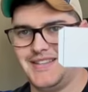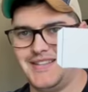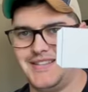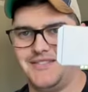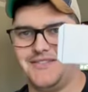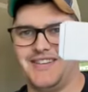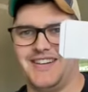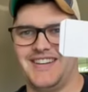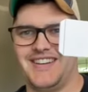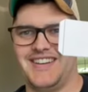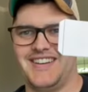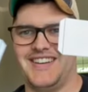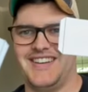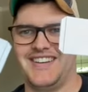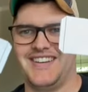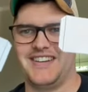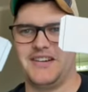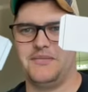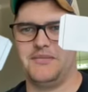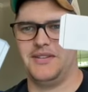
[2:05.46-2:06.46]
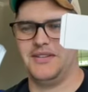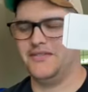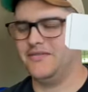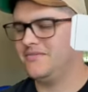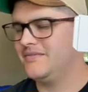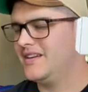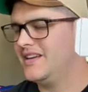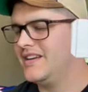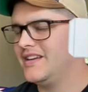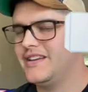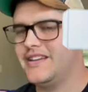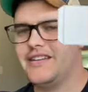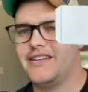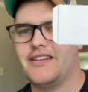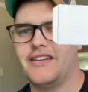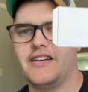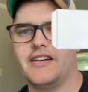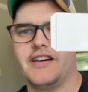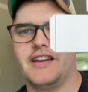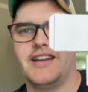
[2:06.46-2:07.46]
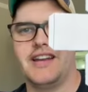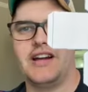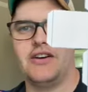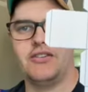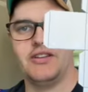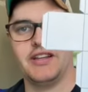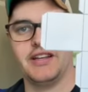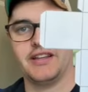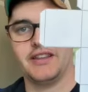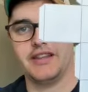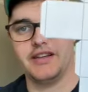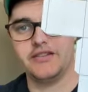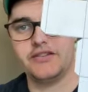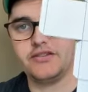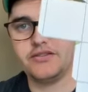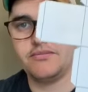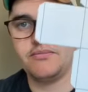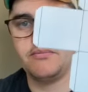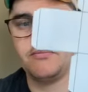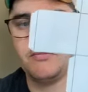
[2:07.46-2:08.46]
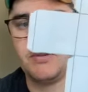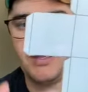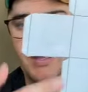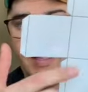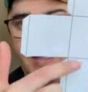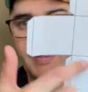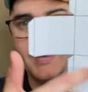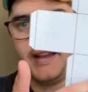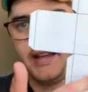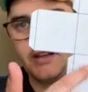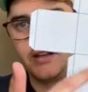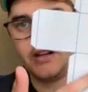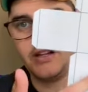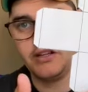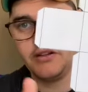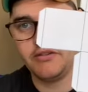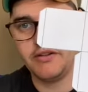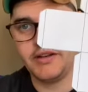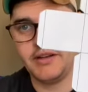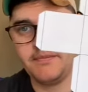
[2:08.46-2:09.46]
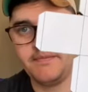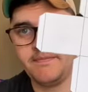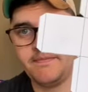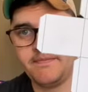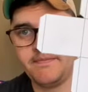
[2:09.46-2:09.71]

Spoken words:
I cut out a couple of them. You can cut it out like this and then color it in.